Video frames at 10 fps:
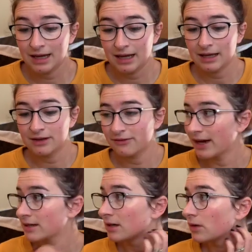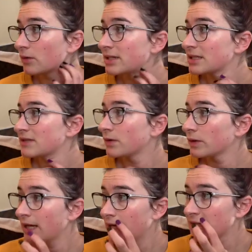In fact, I don't always
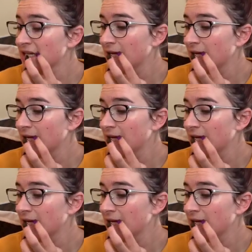exfoliate.